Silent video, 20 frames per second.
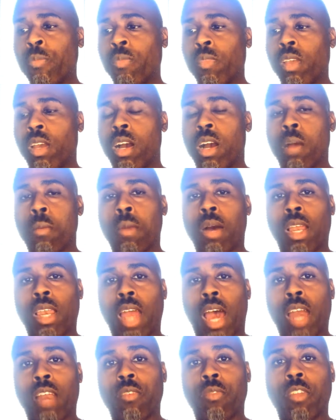a
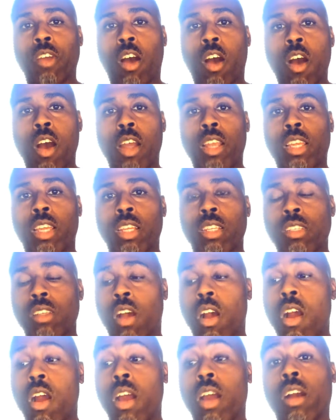lot of the audience
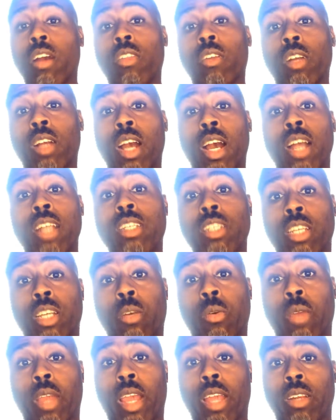are other content
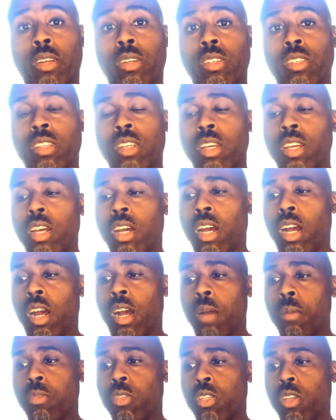creators.
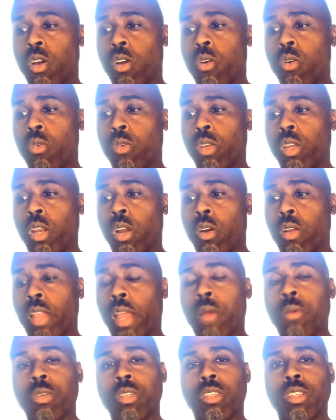So, and
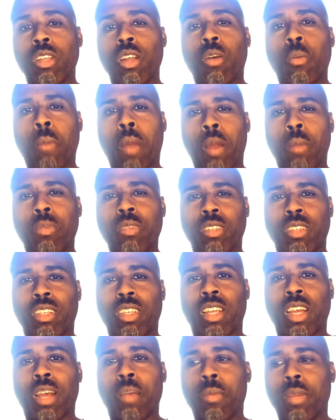that was, purposely
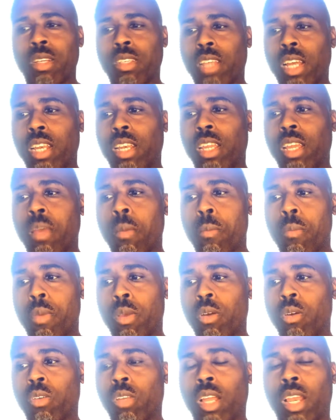done because I did
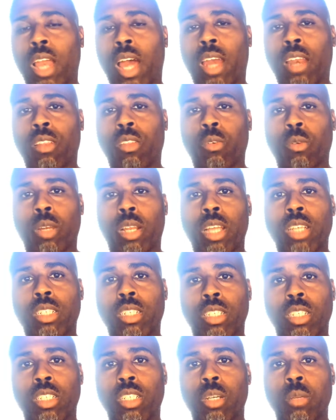build a lot of the
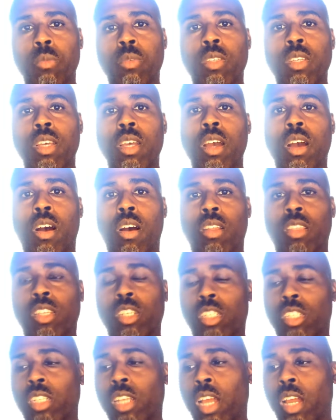relationships on
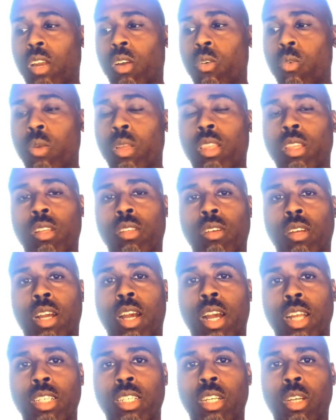this channel with other
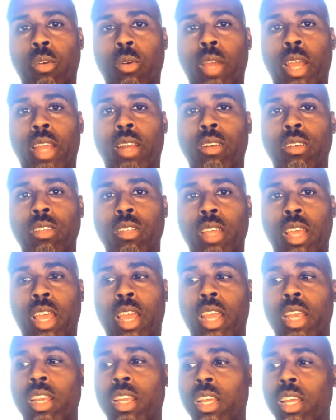content creators.
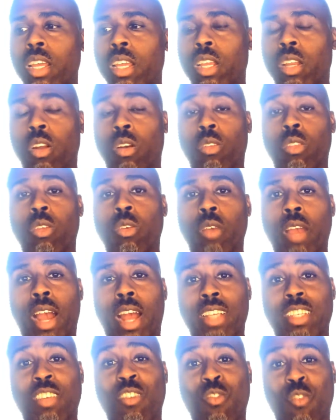And you
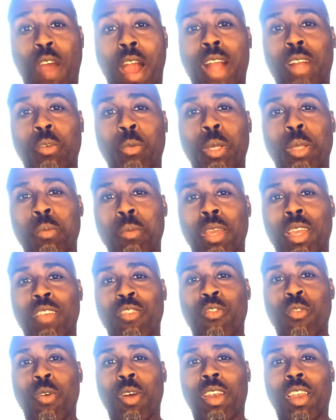guys have rocked with me
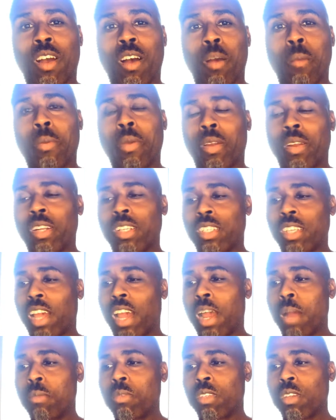for a long period of
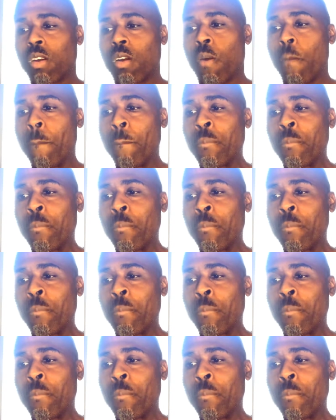time. So